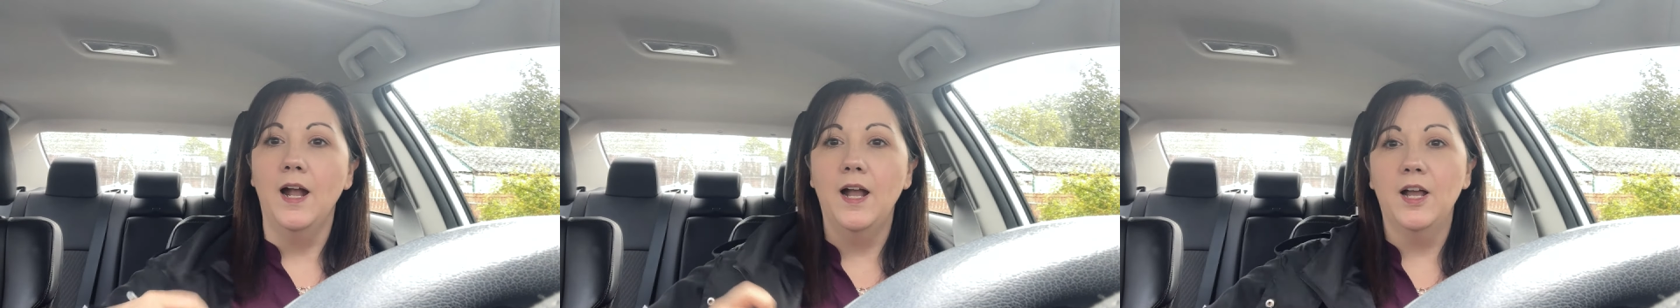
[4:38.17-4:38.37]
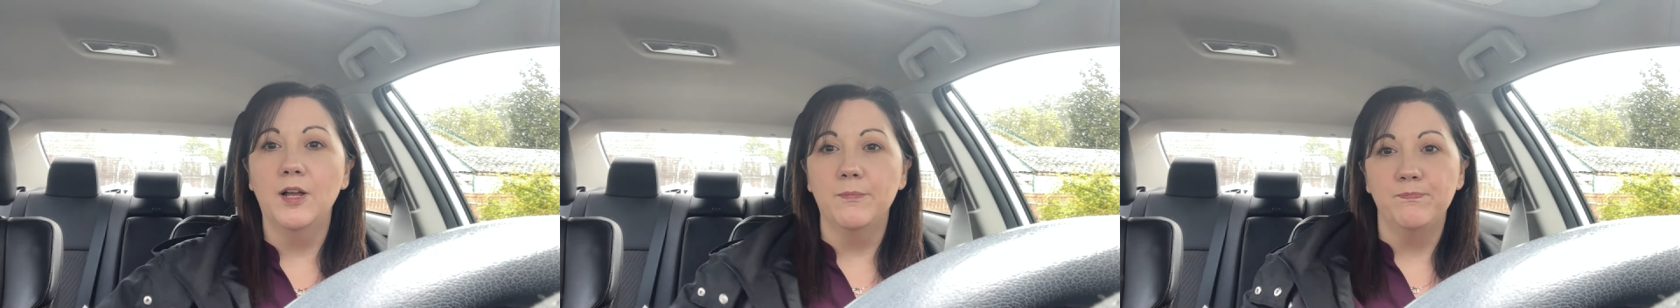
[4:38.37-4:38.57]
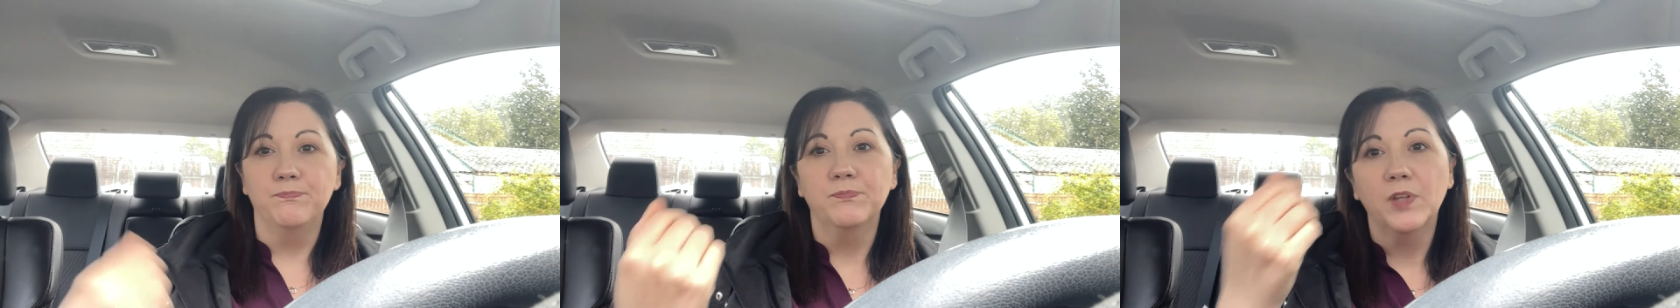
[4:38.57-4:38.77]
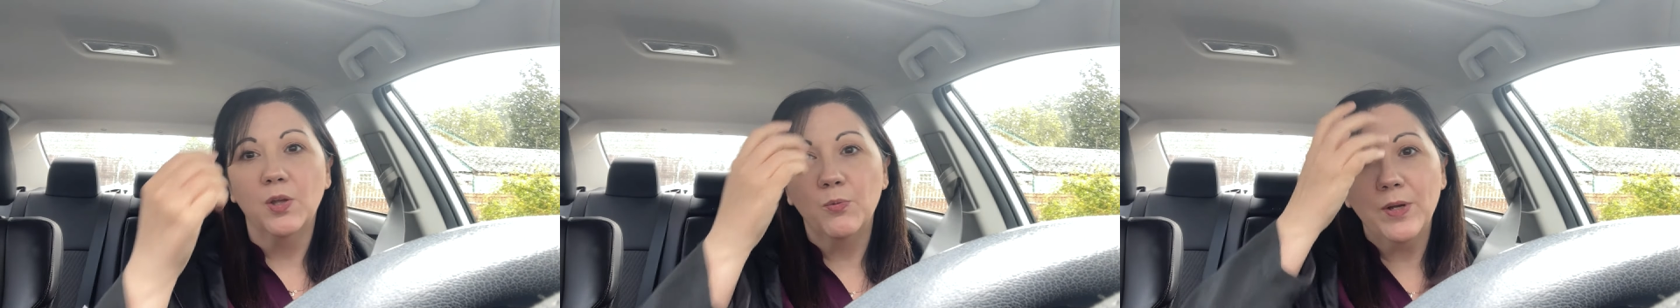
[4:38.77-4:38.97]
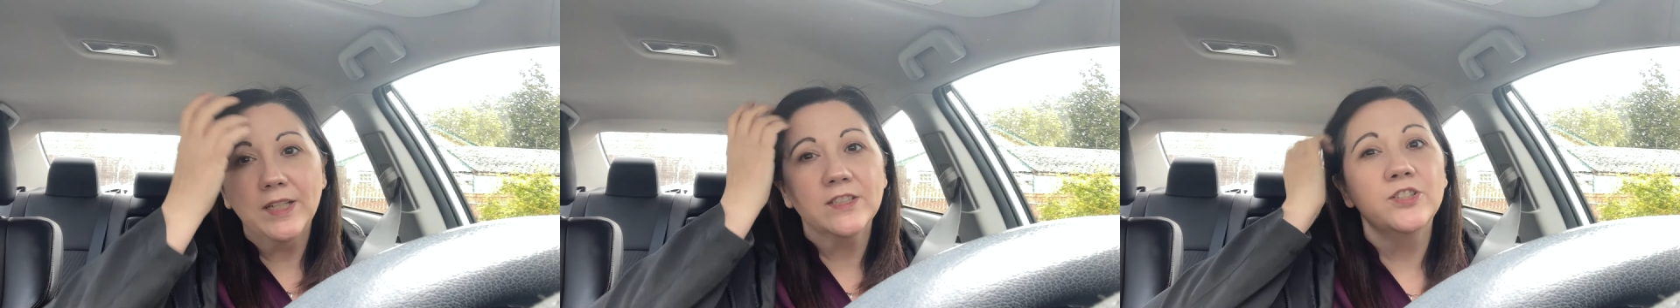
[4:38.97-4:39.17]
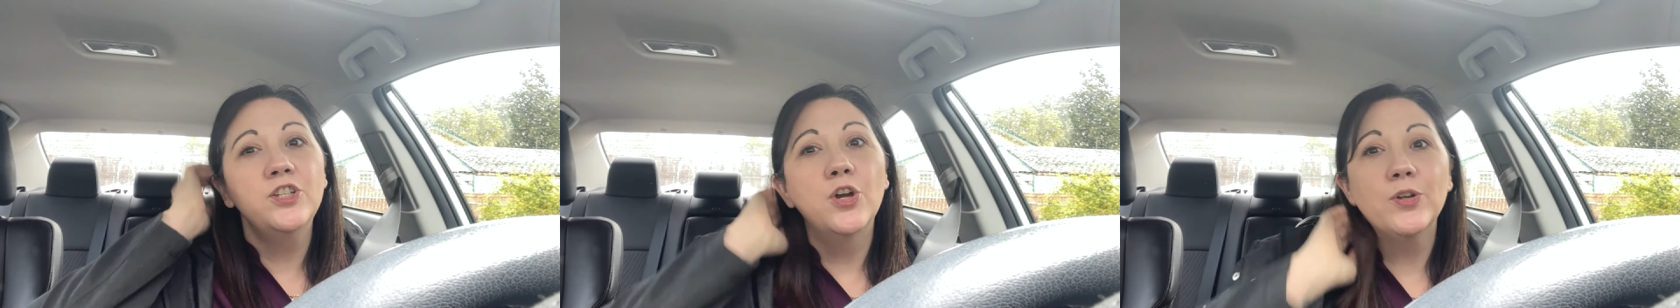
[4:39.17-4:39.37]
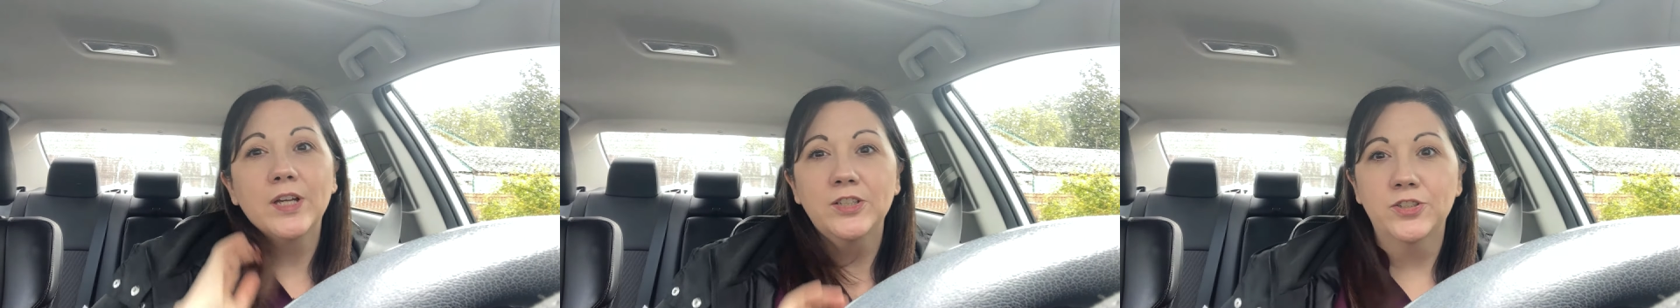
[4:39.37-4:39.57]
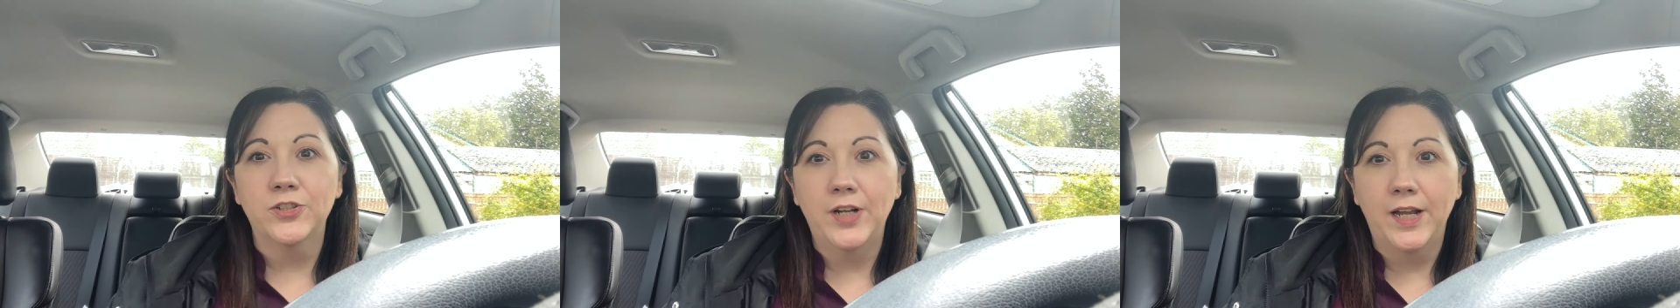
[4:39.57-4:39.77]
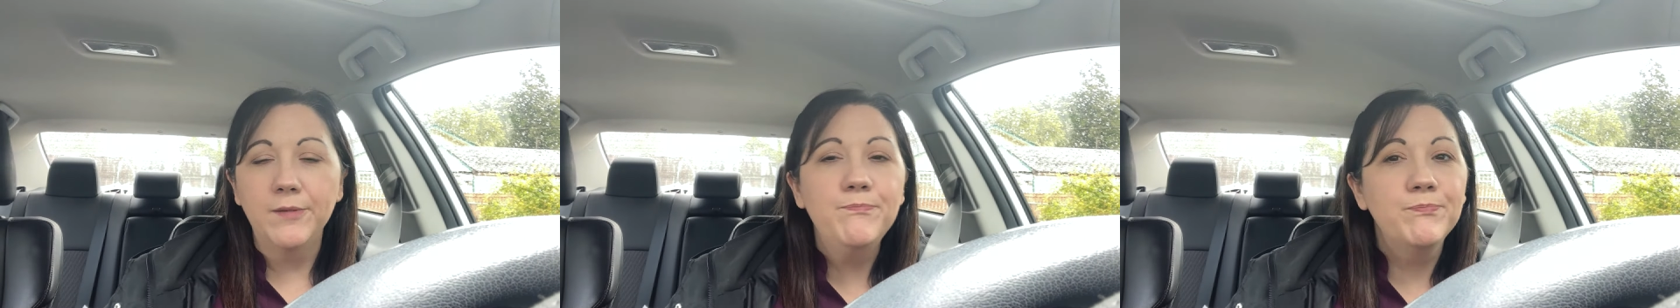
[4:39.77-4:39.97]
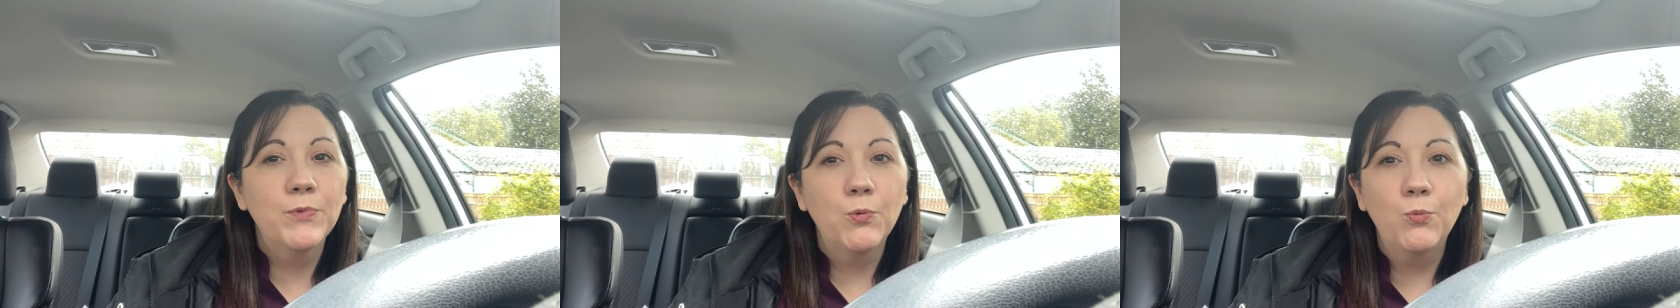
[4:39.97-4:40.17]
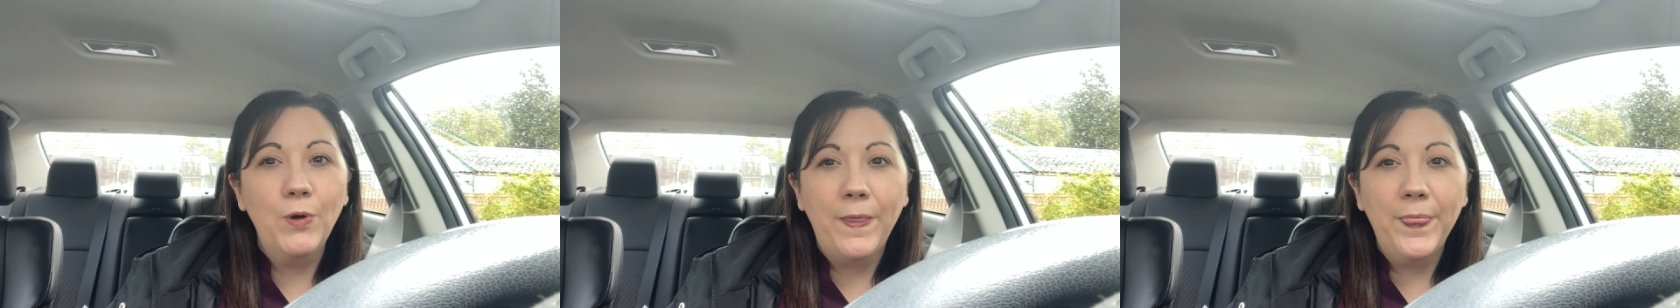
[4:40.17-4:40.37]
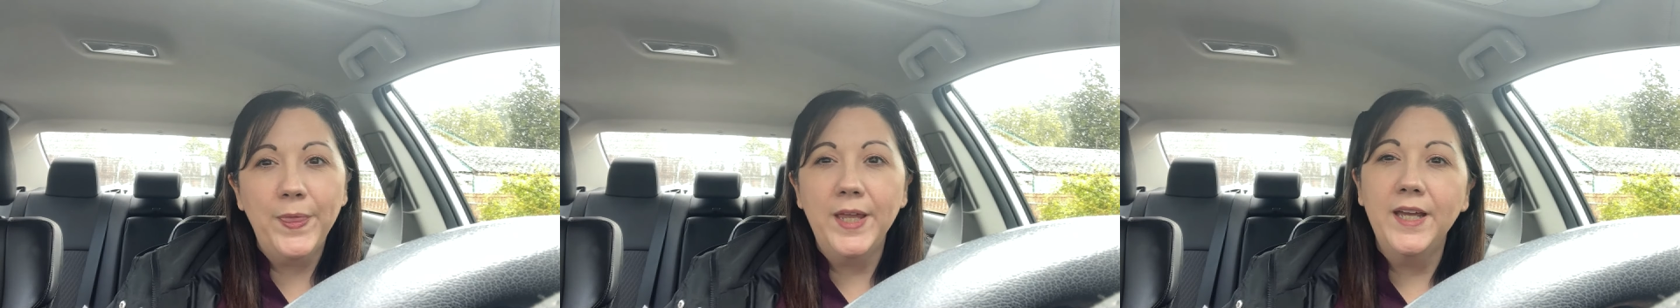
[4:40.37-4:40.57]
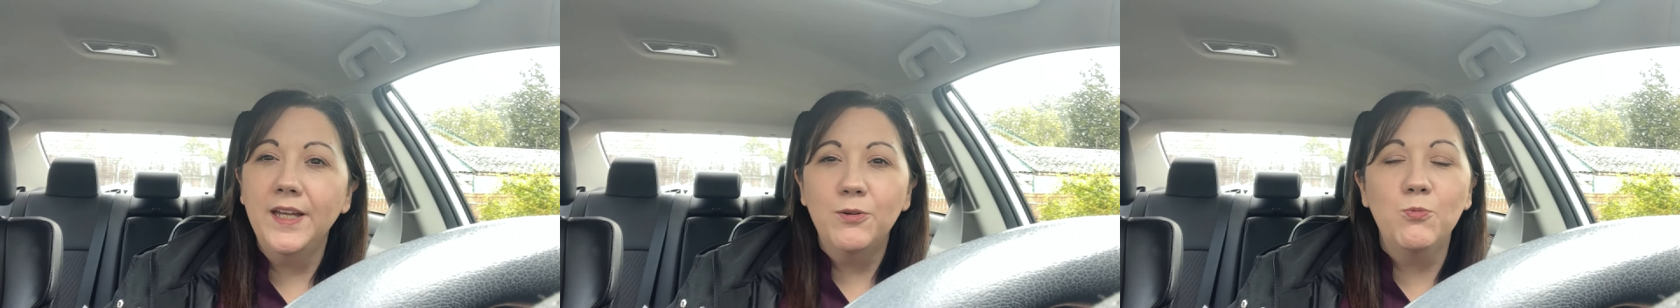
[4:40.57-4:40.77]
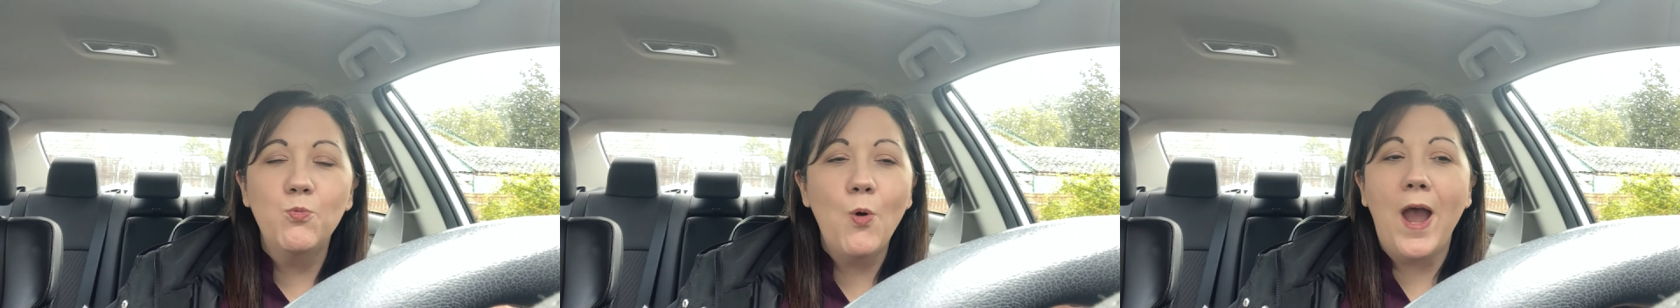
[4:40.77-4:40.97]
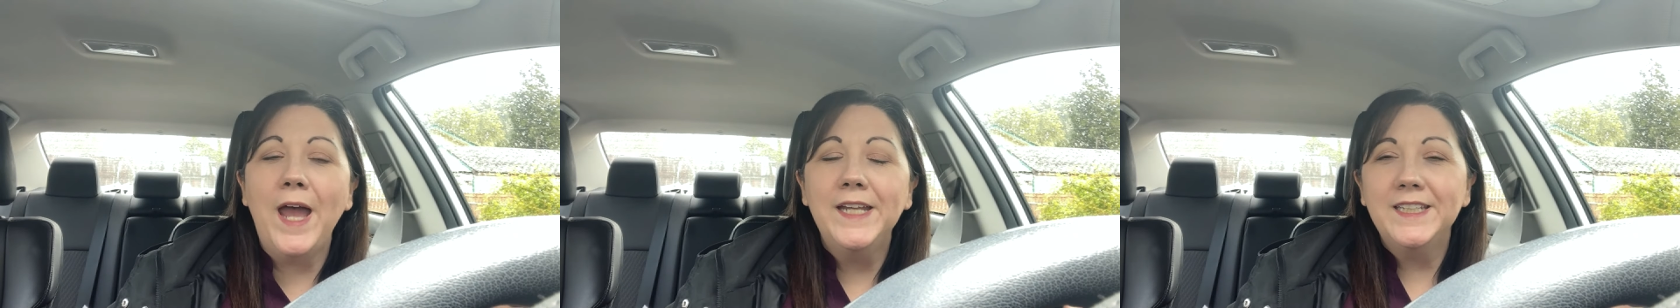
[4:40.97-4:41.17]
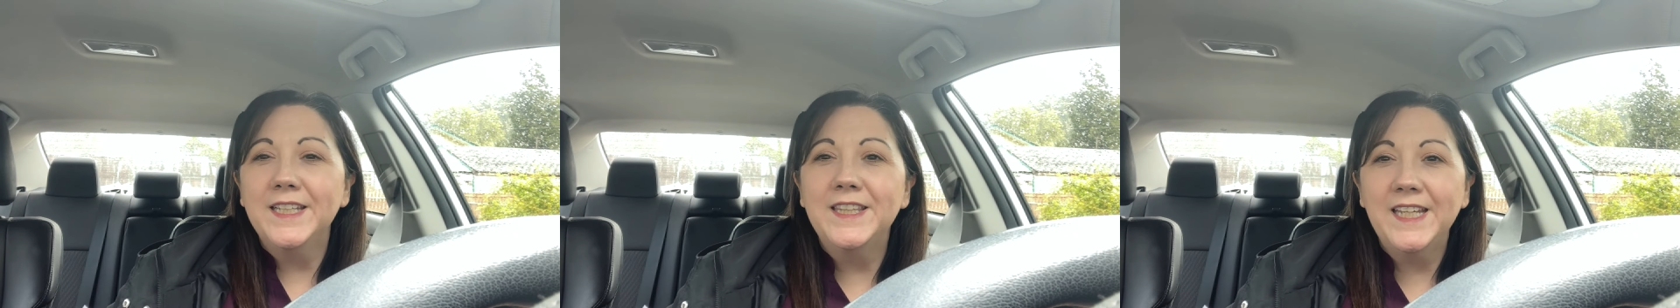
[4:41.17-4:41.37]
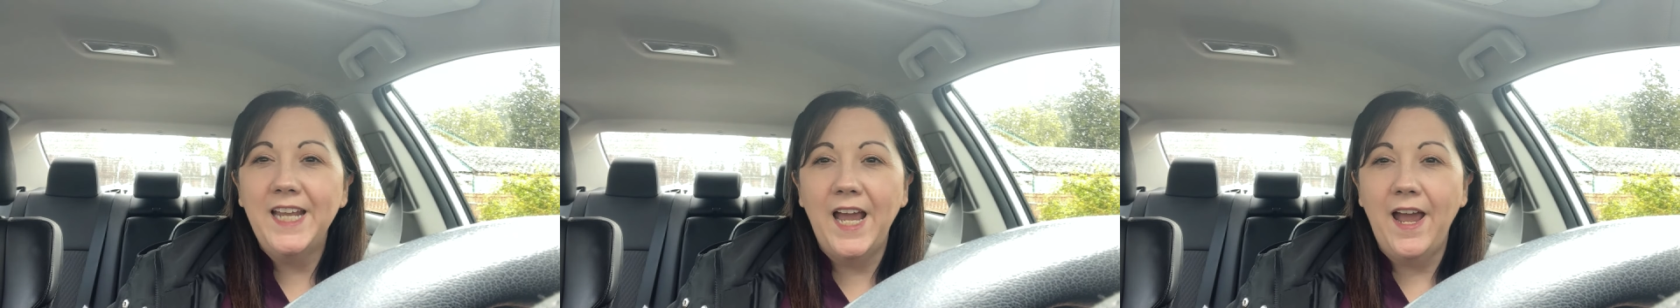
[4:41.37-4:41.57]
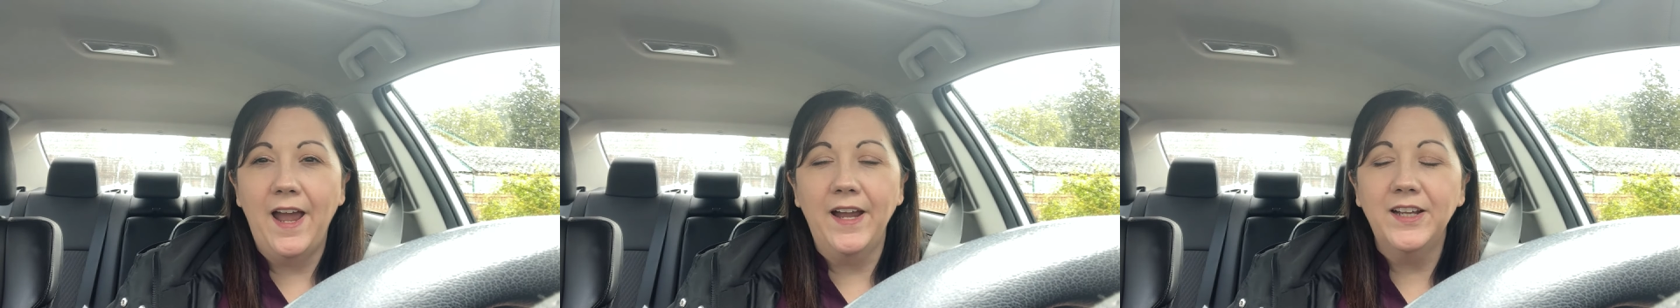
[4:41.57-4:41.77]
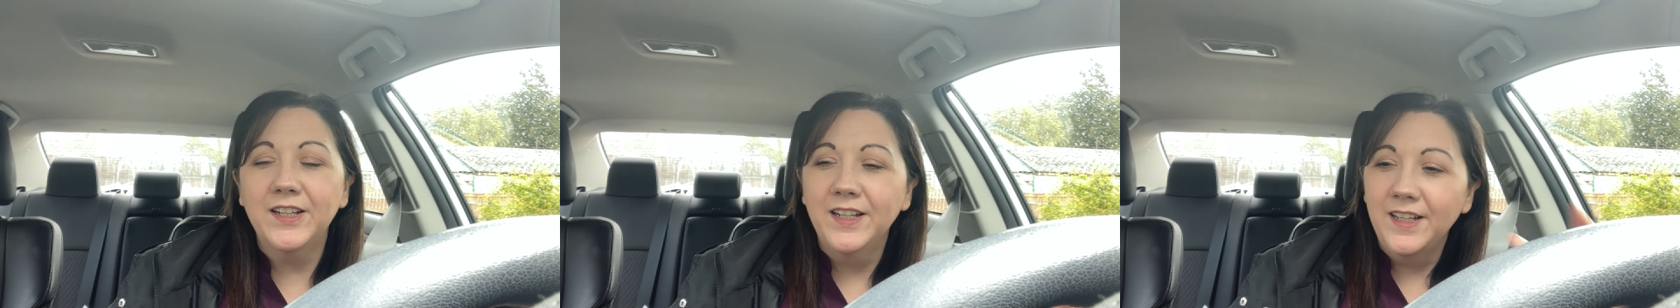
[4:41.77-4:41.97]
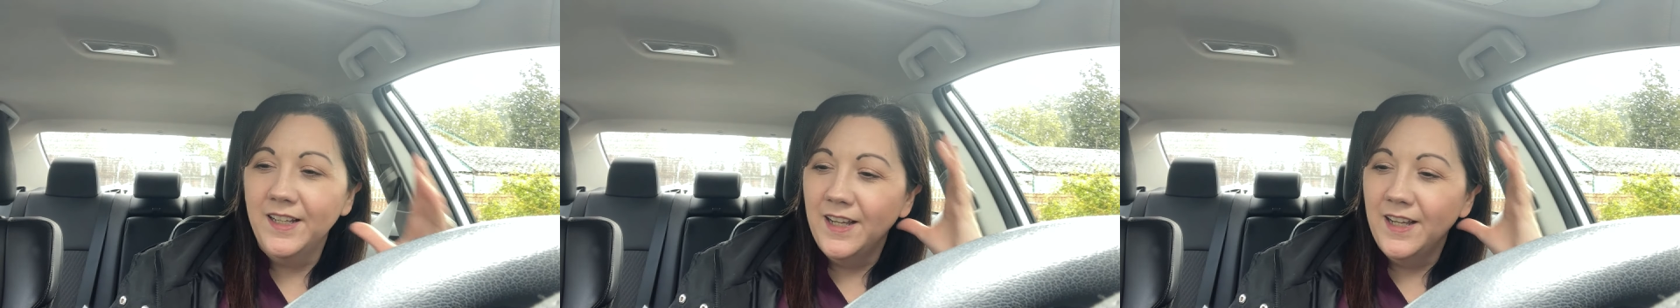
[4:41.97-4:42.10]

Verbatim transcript: Um, we had snow yesterday. What the what the heck?